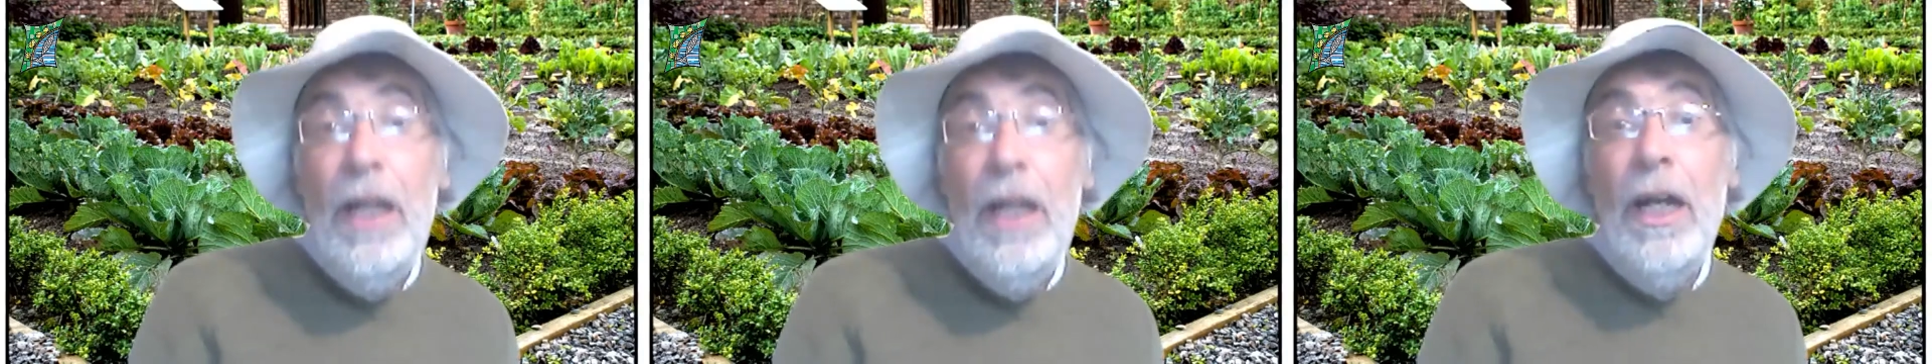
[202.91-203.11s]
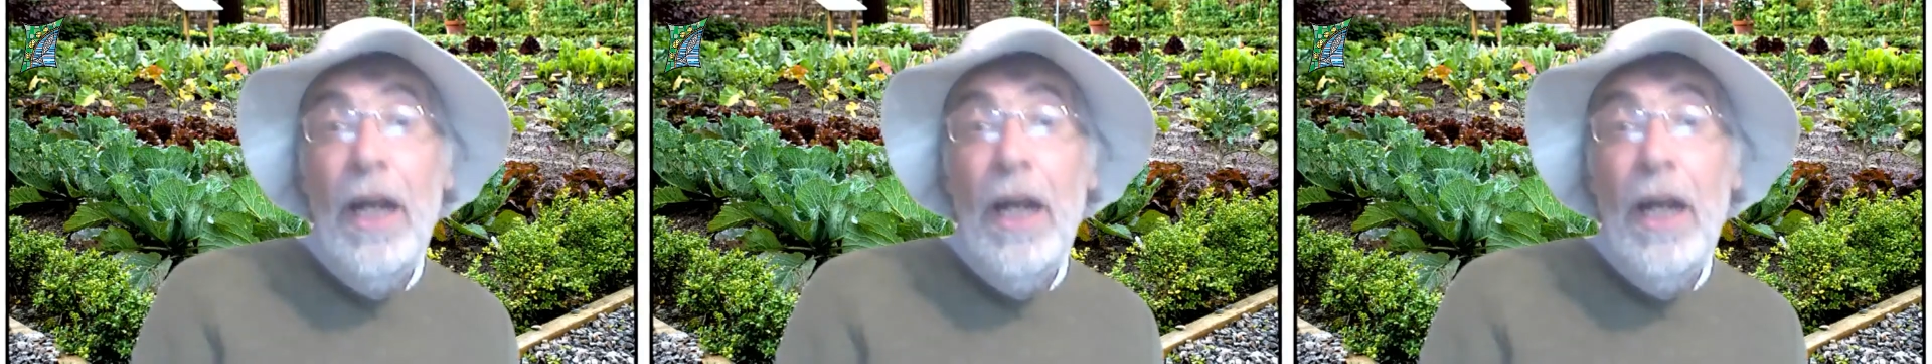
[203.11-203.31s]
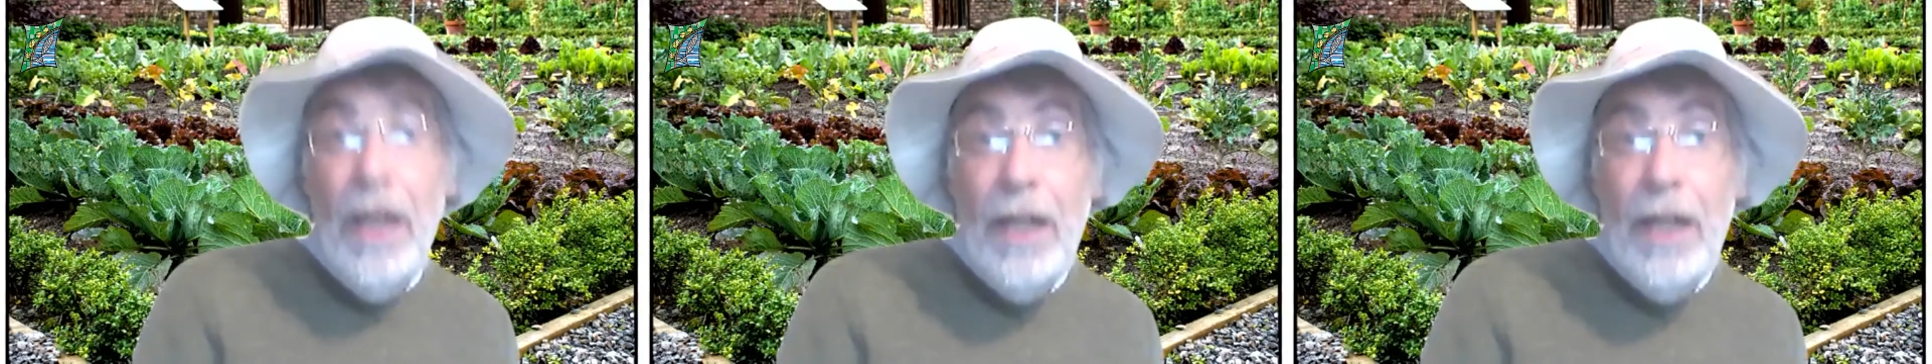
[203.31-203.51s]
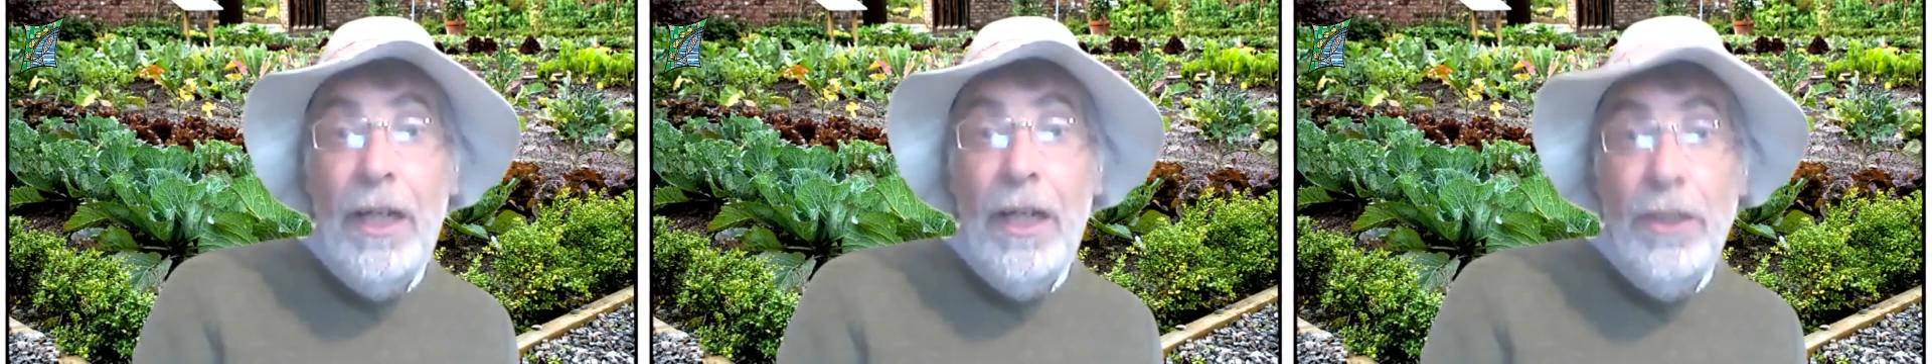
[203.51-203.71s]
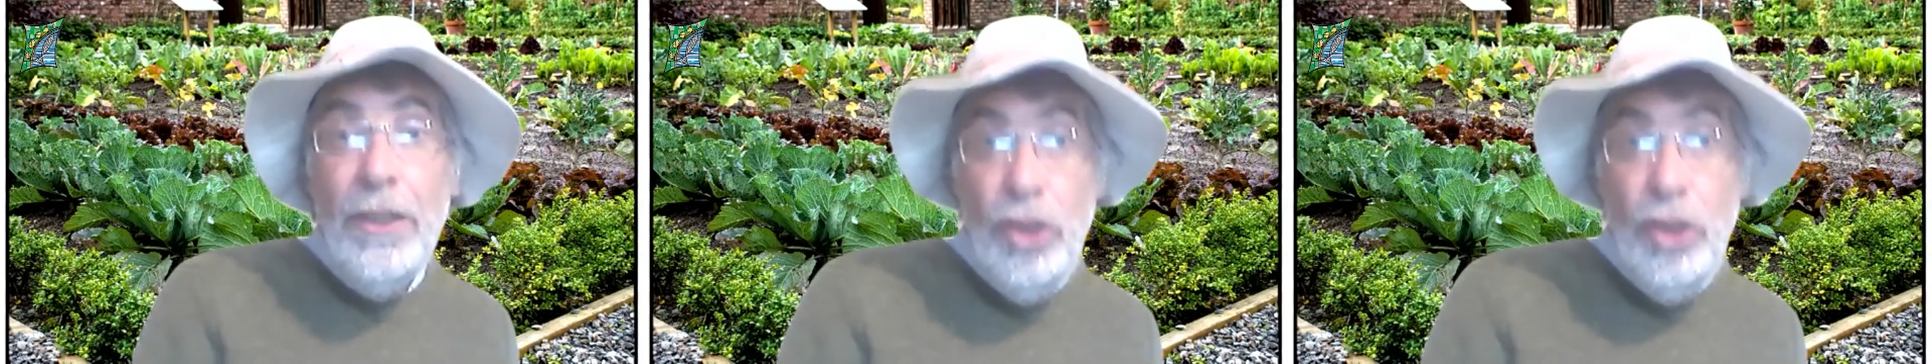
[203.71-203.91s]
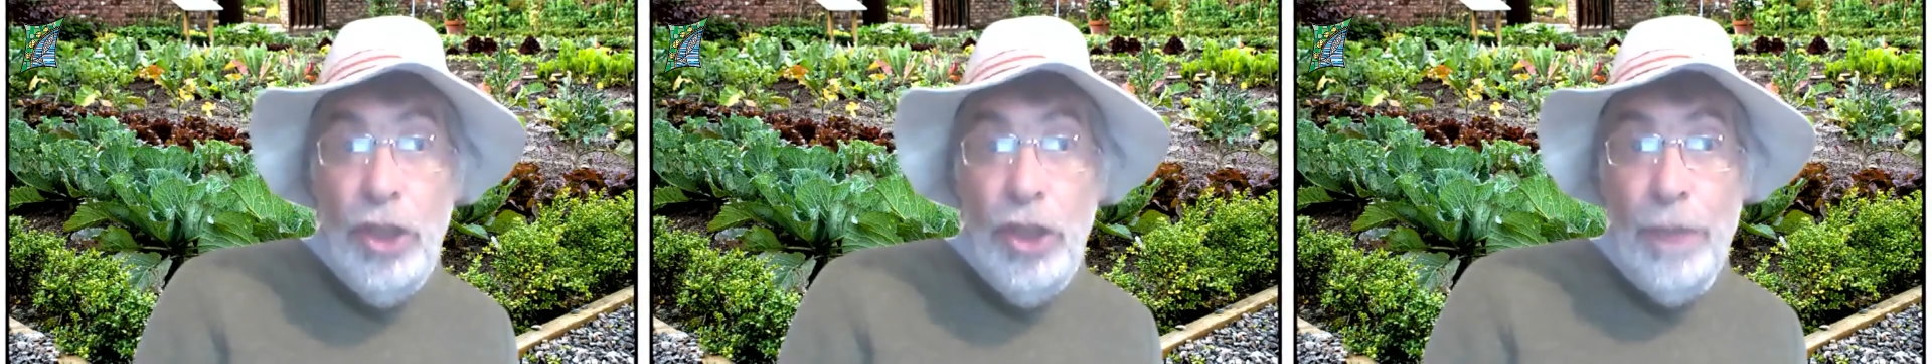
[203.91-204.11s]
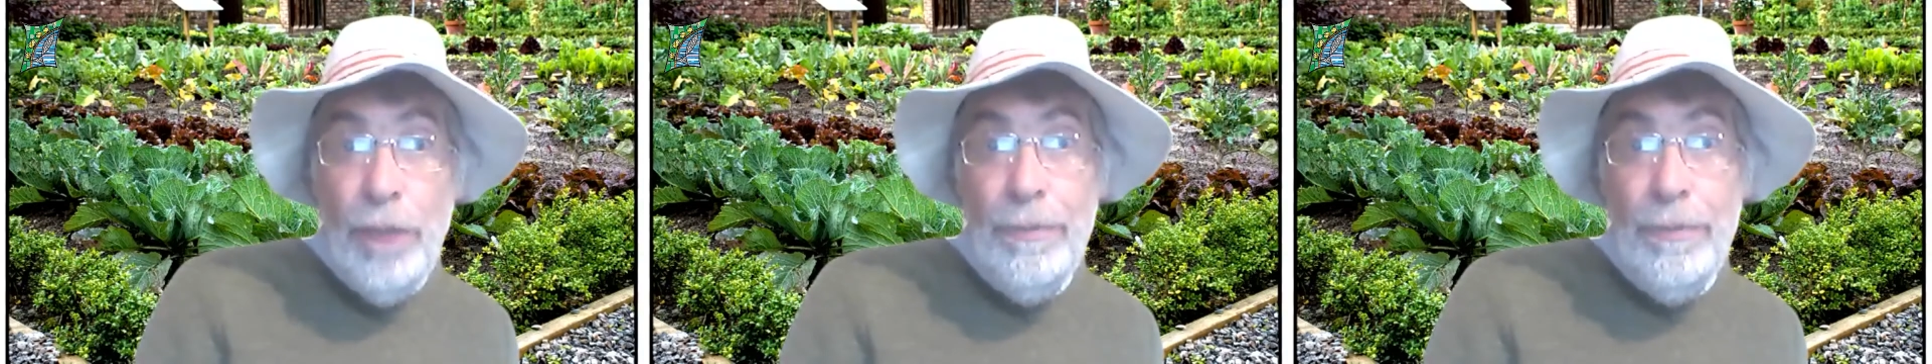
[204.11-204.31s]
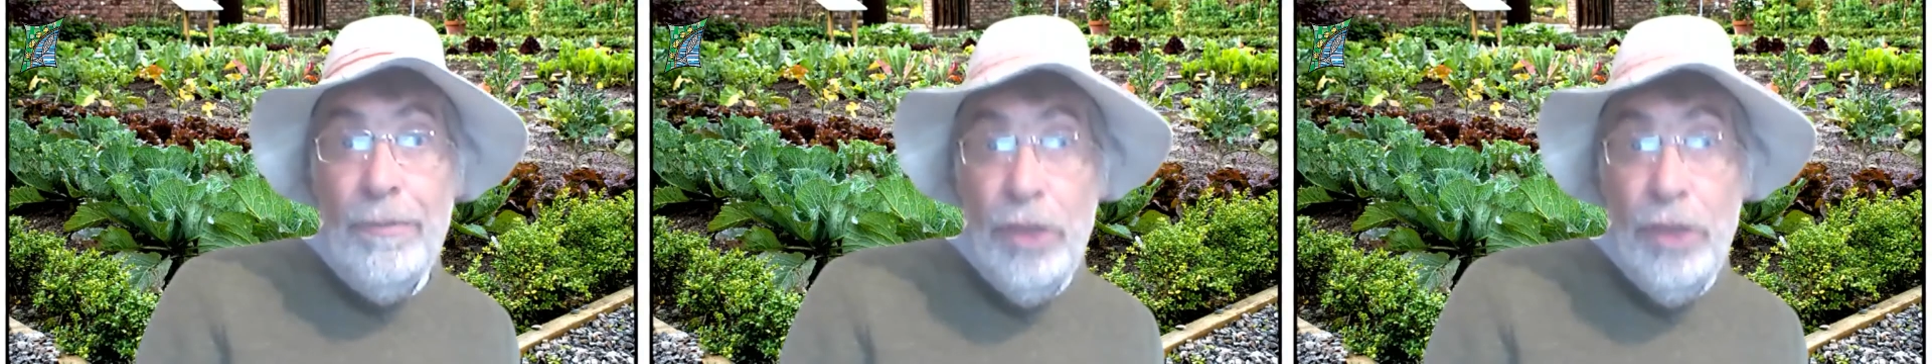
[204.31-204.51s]
hard job
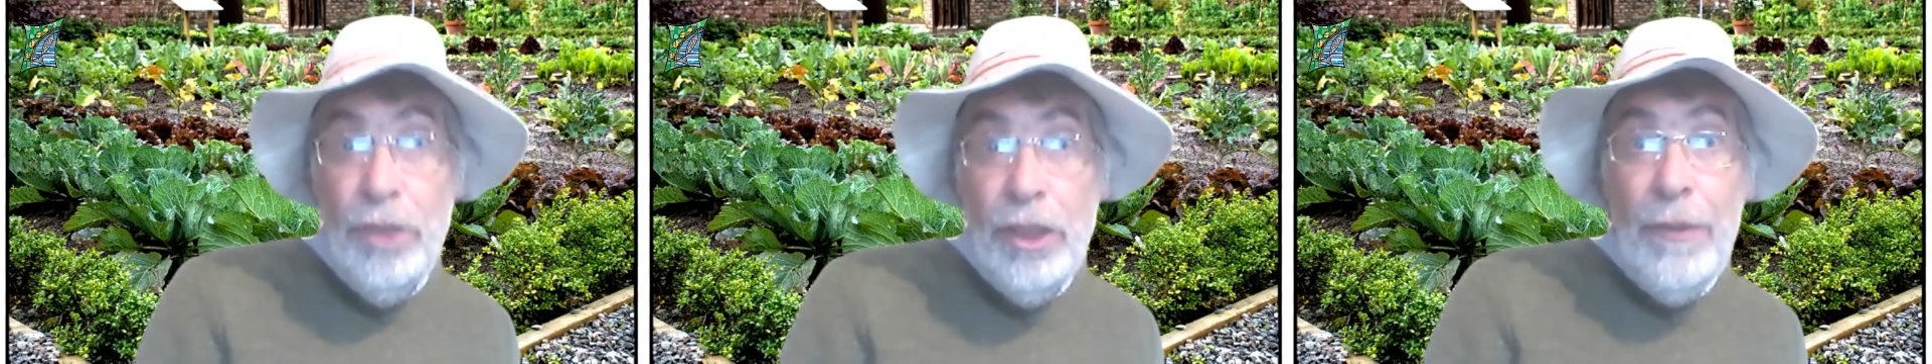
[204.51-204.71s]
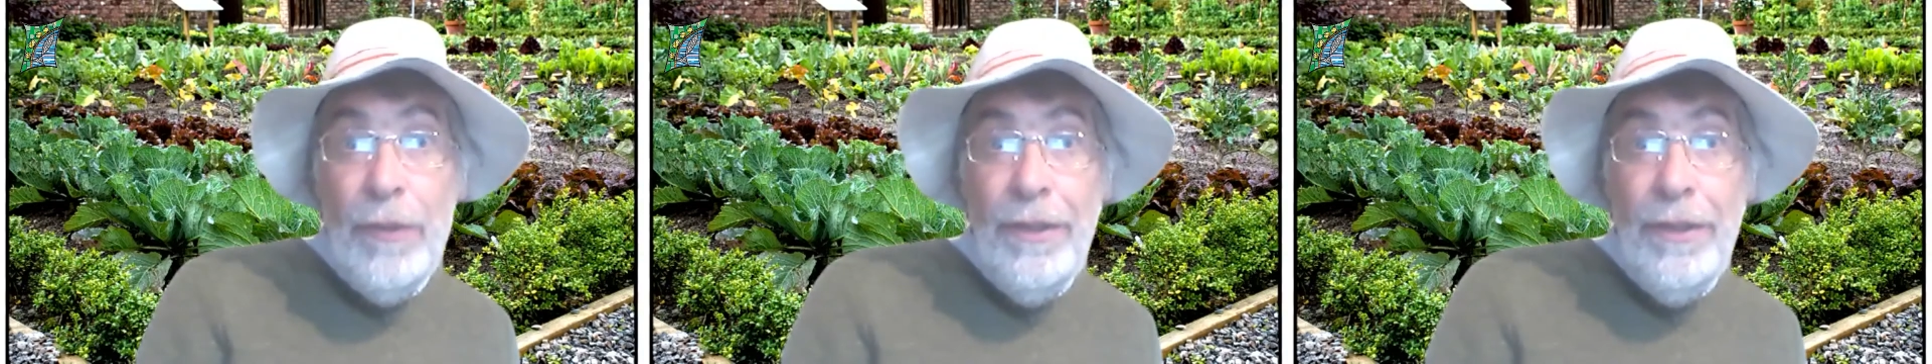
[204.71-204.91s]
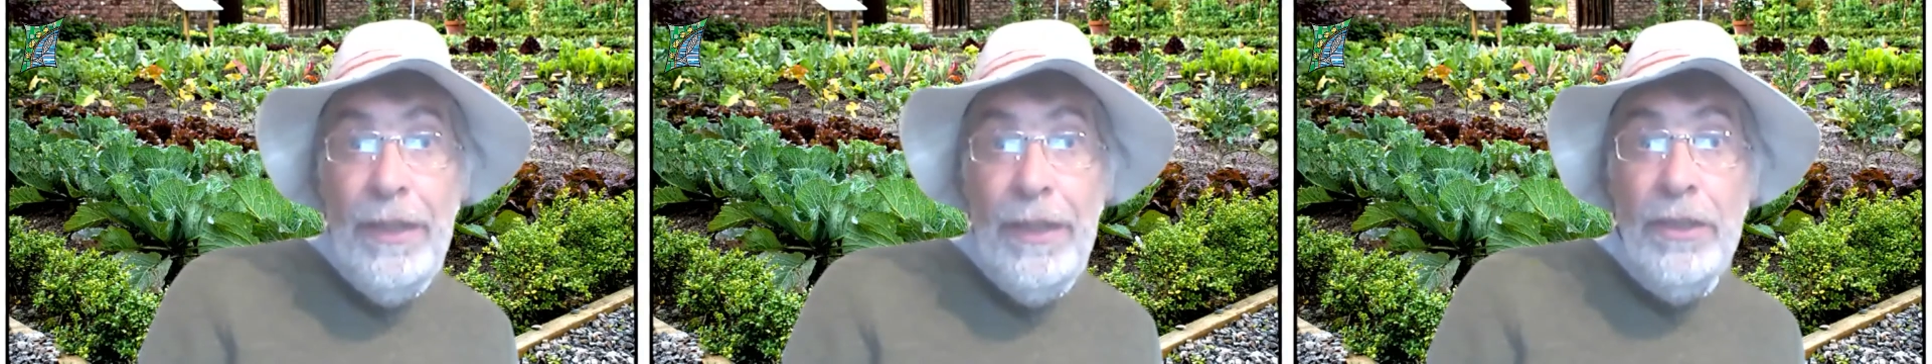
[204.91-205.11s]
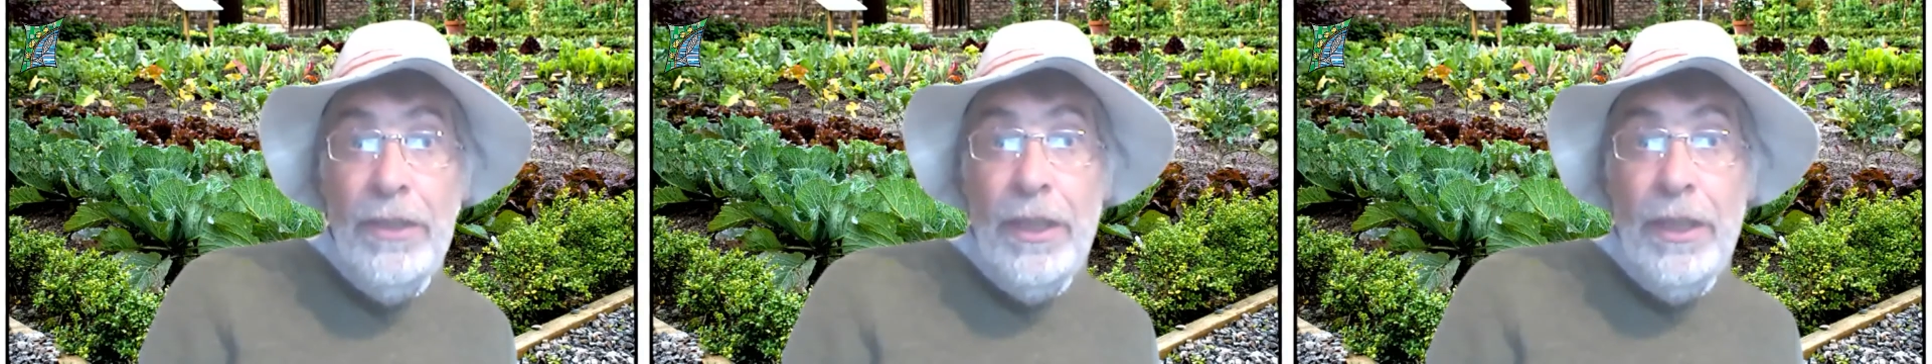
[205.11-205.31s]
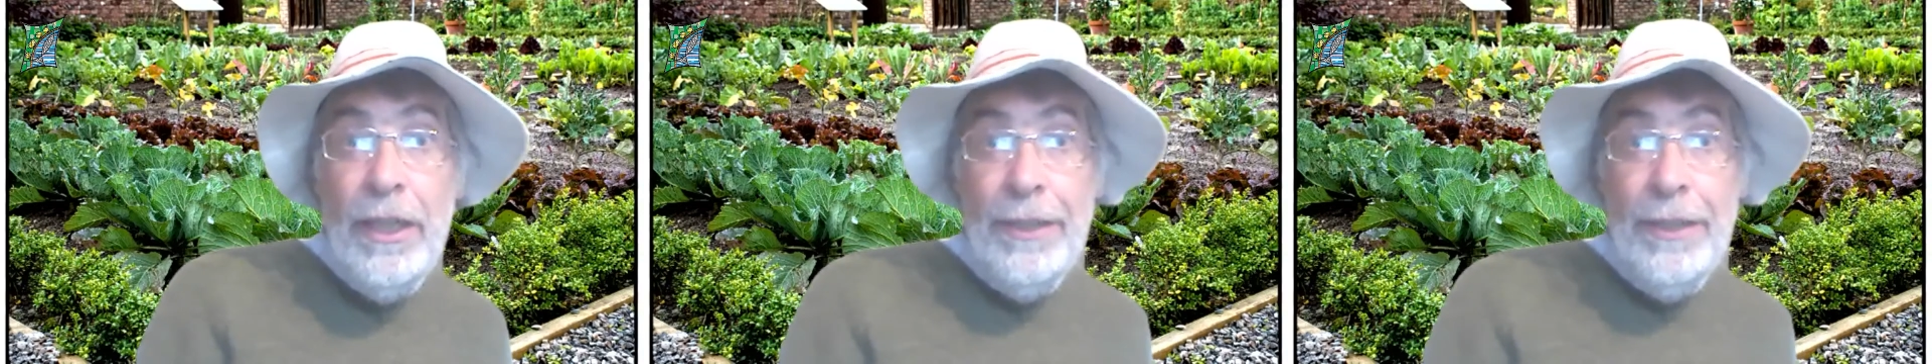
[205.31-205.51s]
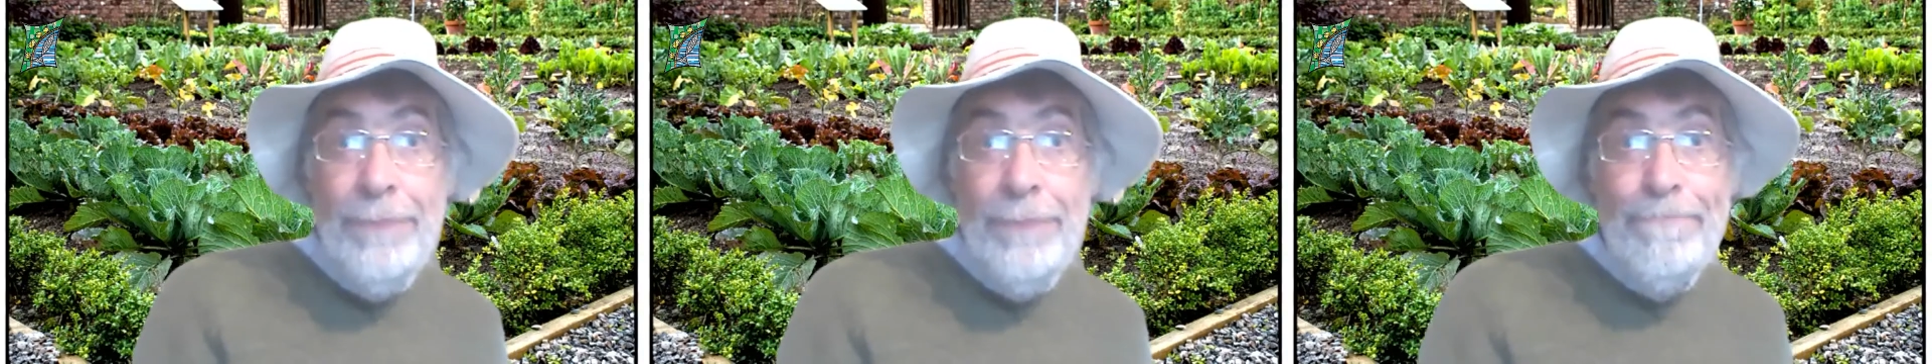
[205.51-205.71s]
growing things in the garden.